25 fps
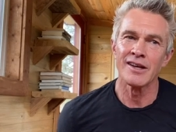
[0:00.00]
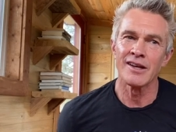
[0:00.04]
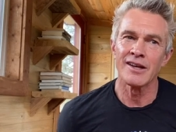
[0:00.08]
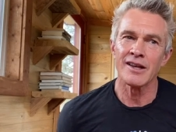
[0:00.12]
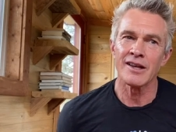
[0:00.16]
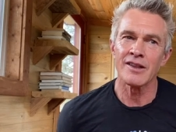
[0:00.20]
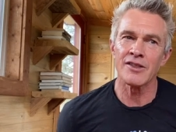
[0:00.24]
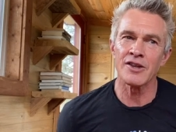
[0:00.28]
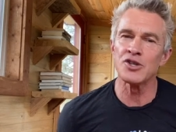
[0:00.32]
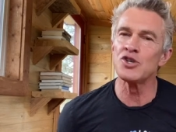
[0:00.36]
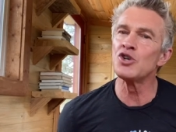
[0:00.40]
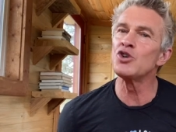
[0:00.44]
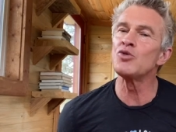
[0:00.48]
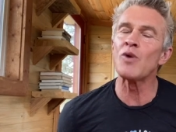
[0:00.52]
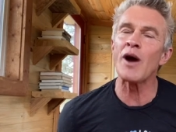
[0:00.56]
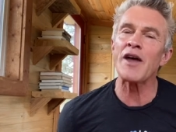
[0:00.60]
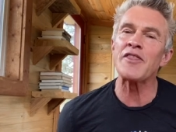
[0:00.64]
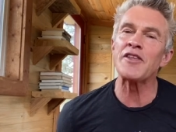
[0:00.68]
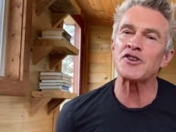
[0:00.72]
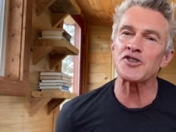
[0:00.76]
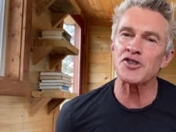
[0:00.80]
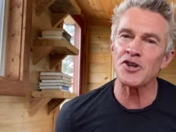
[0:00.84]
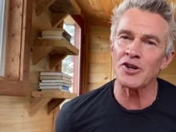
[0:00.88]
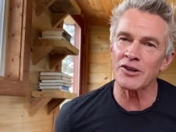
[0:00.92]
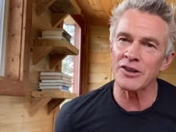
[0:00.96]
the new way
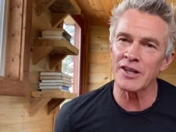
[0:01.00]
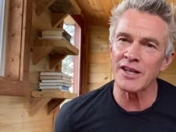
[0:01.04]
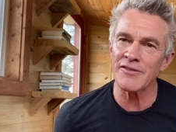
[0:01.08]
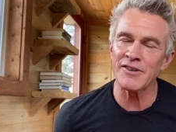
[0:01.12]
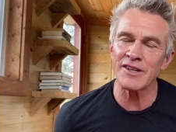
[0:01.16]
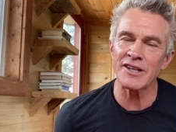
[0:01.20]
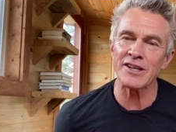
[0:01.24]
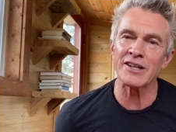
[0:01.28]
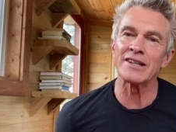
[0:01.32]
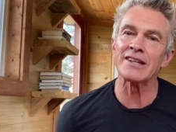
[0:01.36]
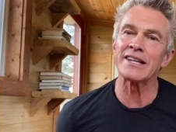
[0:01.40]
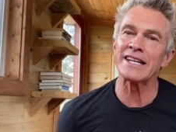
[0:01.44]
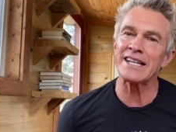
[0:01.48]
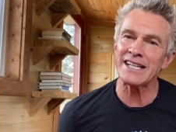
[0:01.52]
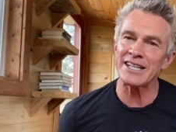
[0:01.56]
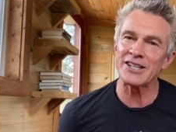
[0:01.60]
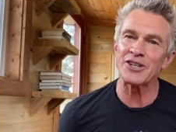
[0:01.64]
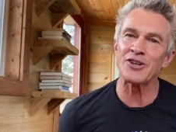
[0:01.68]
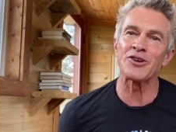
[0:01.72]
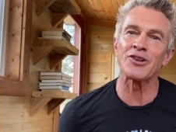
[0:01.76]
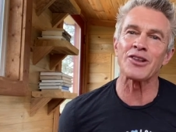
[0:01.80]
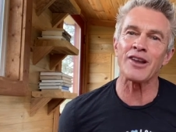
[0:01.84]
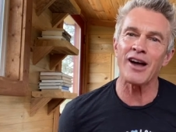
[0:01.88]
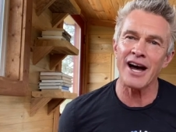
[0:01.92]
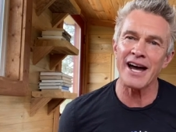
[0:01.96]
that you're living and leading
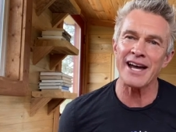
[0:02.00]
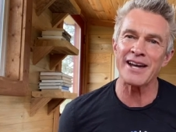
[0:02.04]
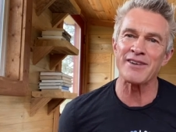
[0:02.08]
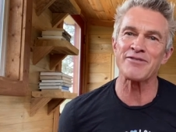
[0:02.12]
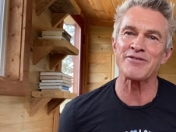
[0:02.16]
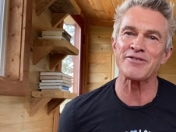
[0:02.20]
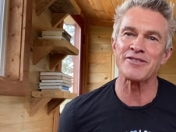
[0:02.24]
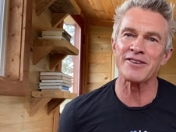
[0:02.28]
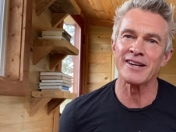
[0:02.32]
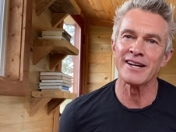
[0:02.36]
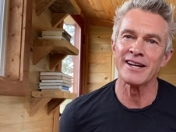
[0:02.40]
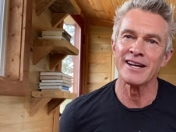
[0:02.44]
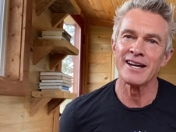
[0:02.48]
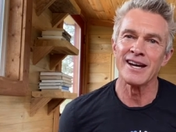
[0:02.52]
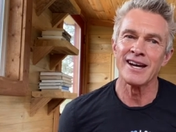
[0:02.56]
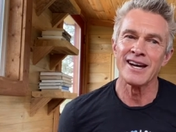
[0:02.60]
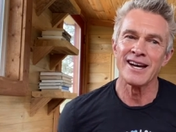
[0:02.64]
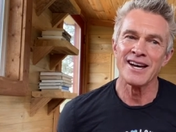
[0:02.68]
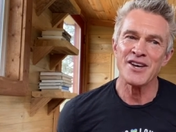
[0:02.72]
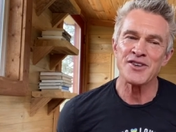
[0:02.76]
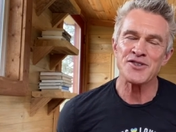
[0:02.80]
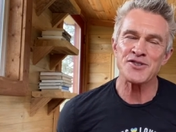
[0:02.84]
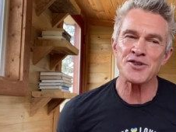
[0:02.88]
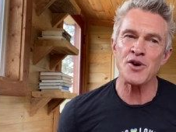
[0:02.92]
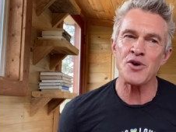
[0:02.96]
your life.
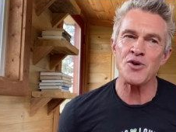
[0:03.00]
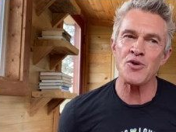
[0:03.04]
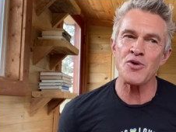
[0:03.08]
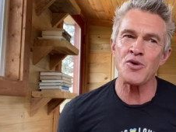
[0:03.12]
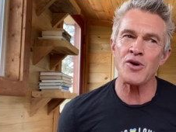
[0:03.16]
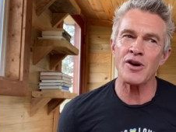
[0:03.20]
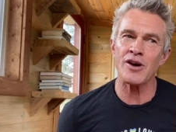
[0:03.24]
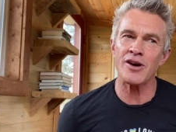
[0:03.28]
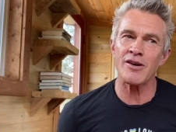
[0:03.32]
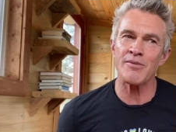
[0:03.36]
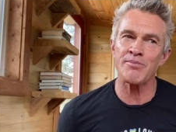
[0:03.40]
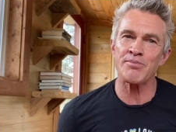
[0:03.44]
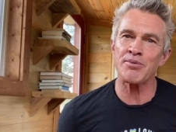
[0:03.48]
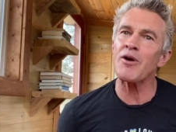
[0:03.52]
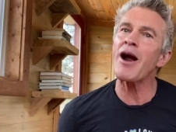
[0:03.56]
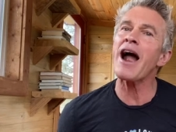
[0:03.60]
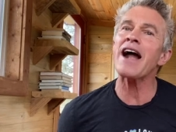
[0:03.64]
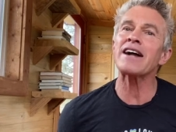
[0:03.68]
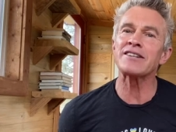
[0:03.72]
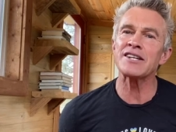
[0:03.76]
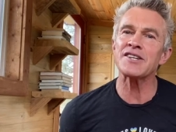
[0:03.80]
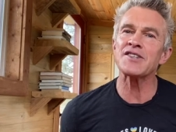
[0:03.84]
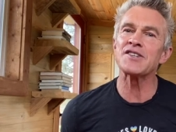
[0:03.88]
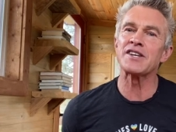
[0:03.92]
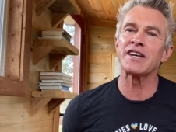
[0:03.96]
So
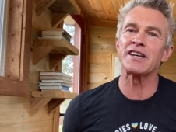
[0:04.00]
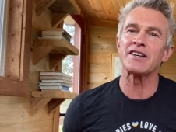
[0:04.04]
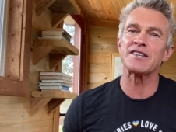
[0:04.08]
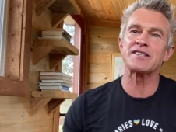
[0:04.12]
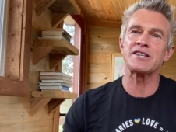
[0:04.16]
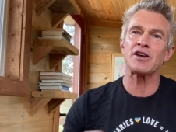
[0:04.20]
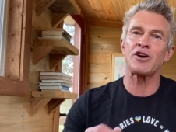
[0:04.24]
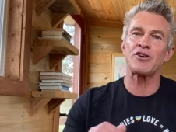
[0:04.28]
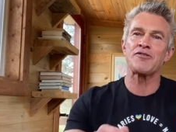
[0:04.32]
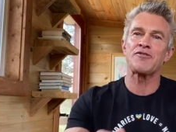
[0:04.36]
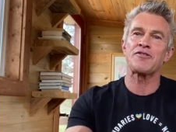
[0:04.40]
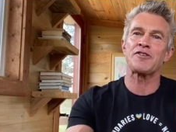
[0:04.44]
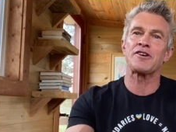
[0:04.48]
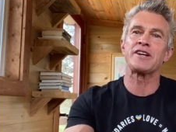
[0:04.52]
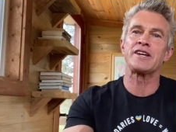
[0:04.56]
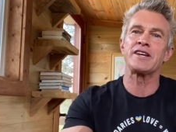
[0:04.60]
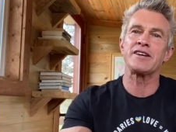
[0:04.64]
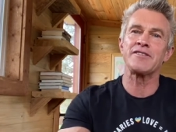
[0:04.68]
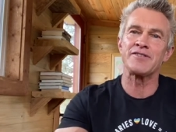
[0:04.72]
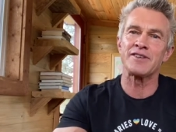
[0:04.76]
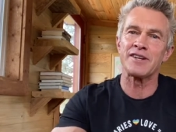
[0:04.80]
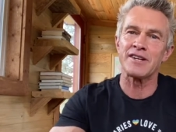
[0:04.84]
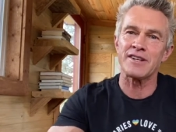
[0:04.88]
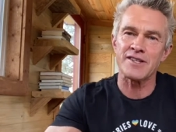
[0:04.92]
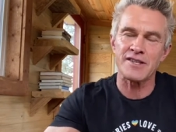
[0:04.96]
practicing
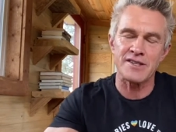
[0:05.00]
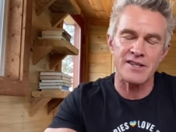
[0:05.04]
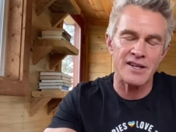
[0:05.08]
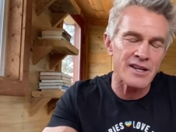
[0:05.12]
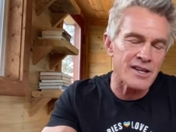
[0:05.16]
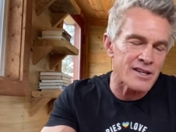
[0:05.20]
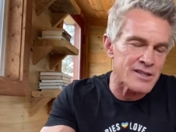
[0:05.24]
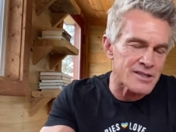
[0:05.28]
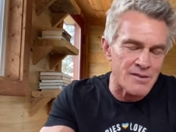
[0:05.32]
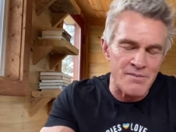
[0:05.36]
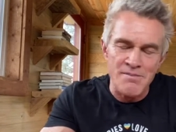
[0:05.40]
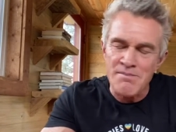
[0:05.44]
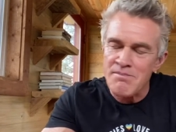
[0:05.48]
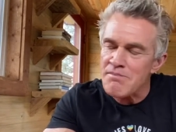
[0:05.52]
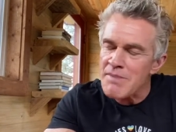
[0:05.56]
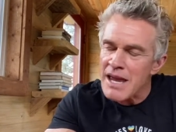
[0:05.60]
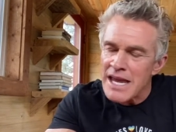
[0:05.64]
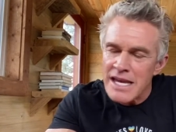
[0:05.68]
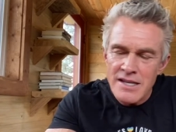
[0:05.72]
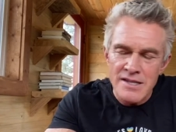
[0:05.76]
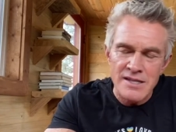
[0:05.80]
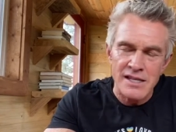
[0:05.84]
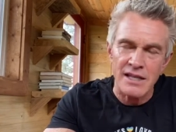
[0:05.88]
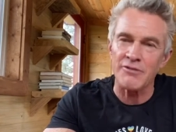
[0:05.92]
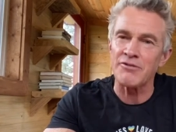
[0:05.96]
self-forgiveness is
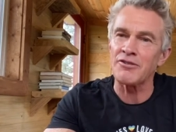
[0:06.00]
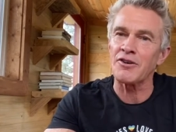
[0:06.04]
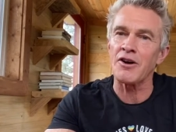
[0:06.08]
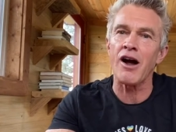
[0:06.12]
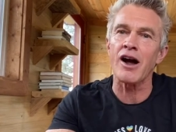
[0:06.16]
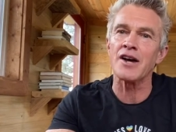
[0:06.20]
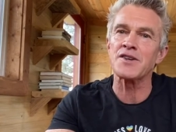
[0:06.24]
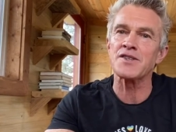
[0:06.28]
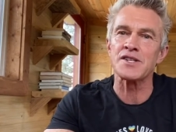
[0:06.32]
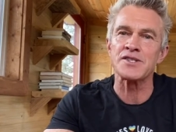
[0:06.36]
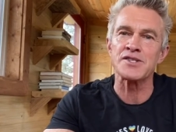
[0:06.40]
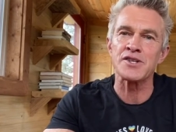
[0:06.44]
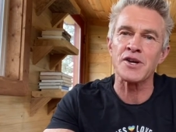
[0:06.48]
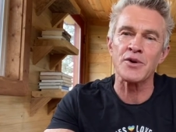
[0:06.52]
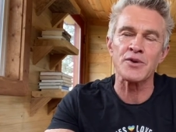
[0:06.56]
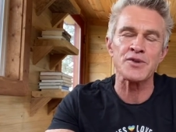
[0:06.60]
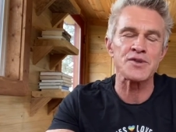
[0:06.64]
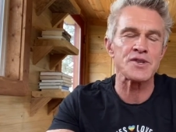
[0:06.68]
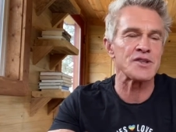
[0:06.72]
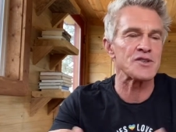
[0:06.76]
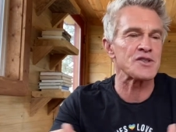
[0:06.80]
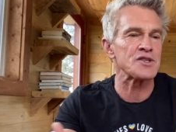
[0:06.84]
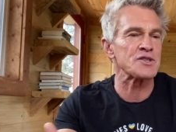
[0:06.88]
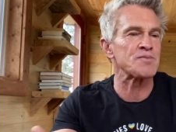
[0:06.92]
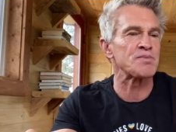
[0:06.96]
amazing for
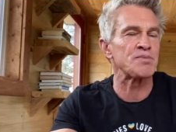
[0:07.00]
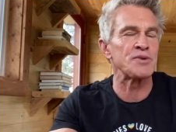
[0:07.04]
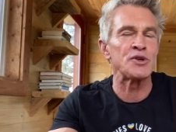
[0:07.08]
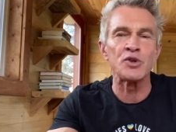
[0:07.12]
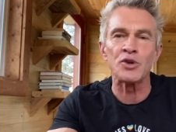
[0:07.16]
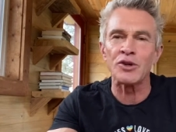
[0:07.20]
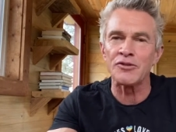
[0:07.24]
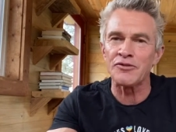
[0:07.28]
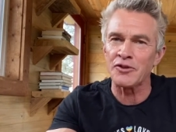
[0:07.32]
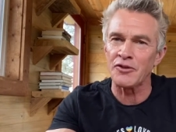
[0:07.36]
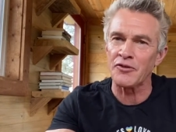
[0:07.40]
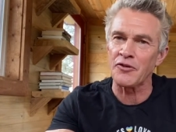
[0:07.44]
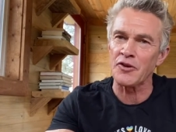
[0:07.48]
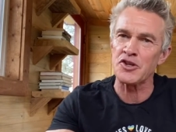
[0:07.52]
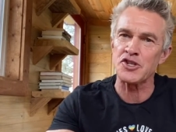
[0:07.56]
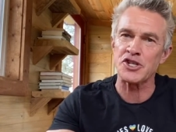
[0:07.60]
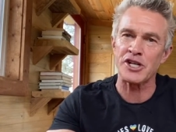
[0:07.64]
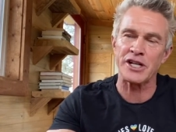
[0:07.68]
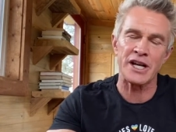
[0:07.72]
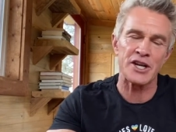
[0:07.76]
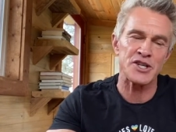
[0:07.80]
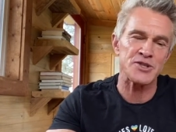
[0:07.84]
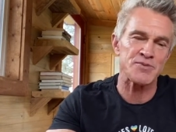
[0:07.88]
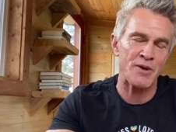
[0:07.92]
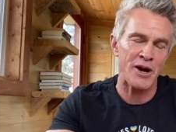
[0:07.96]
oxytocin. It's beautiful for
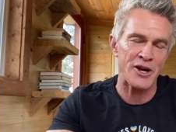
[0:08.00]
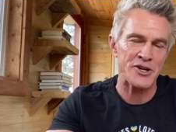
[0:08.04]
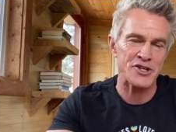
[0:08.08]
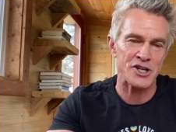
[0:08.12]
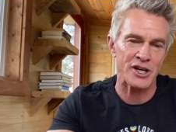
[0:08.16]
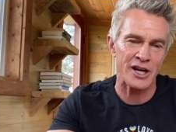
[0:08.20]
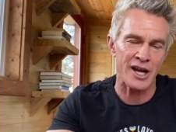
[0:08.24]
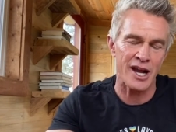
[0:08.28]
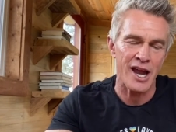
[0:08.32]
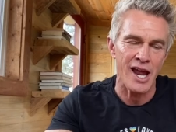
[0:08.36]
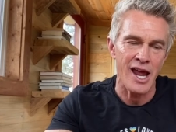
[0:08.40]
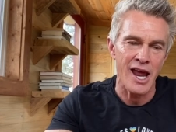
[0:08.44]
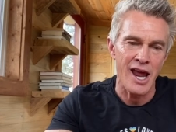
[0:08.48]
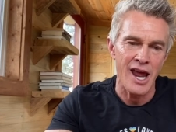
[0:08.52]
gene expression.